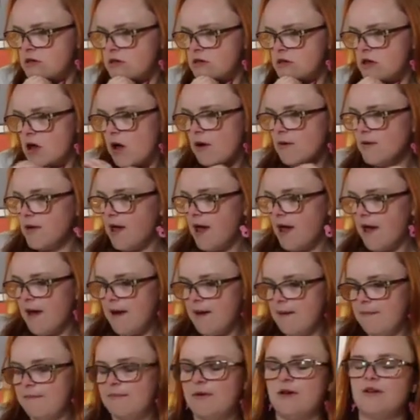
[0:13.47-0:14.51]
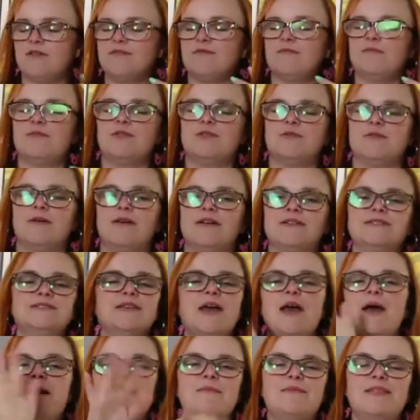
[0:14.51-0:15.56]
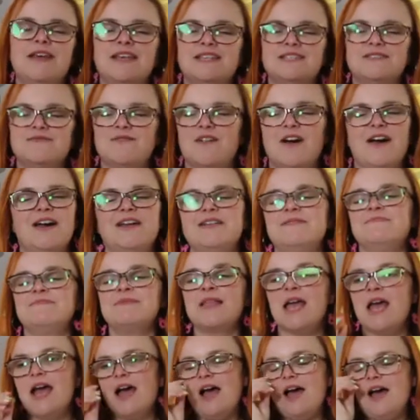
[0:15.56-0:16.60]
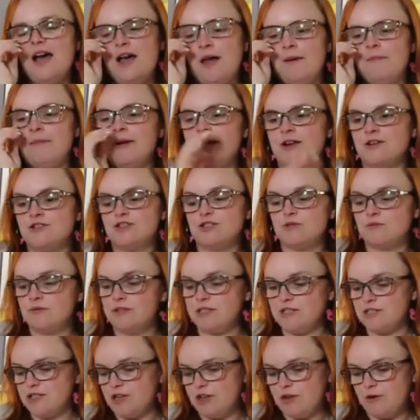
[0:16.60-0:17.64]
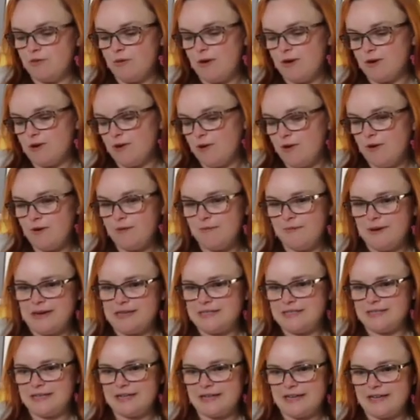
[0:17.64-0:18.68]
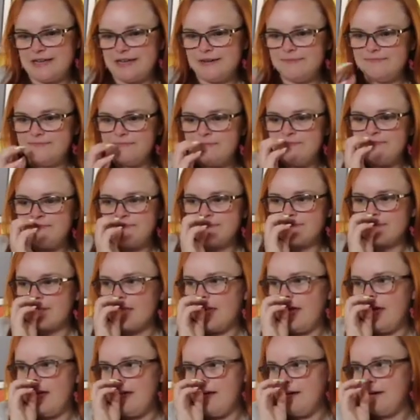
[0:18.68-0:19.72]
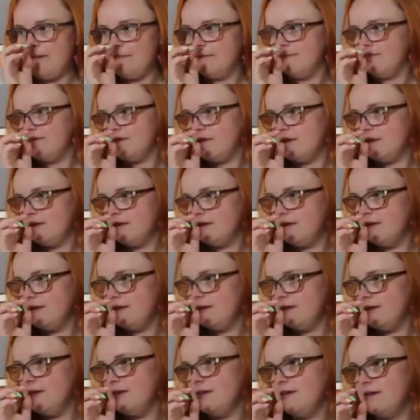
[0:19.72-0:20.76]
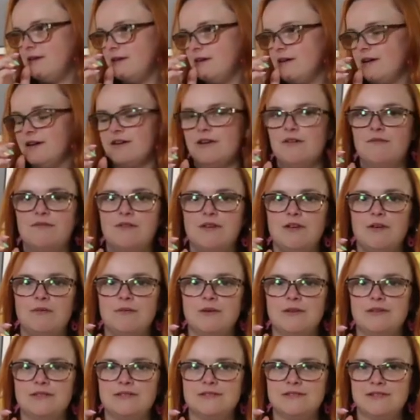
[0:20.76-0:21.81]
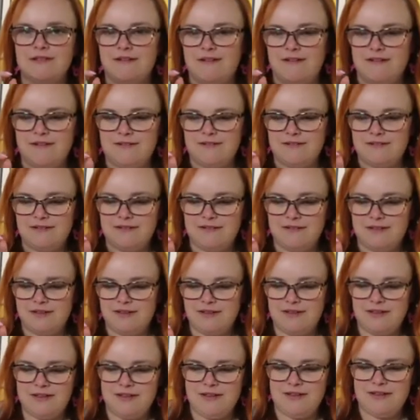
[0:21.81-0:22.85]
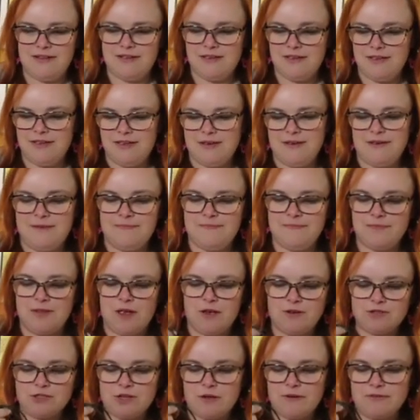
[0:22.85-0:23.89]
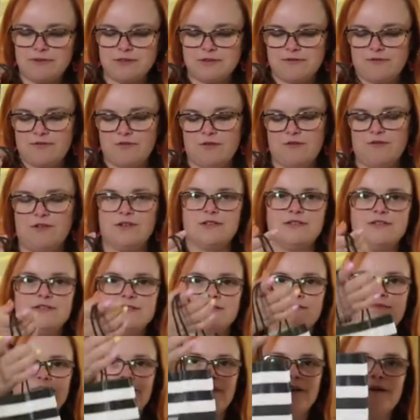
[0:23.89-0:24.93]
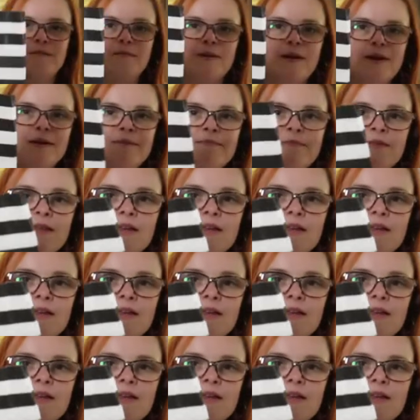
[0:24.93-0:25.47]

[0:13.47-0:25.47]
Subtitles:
Bath and Body Works. That's fine. And I just wanted to show you what I got, basically. I don't really know where to start. I'll start with Sephora, it's in front of me.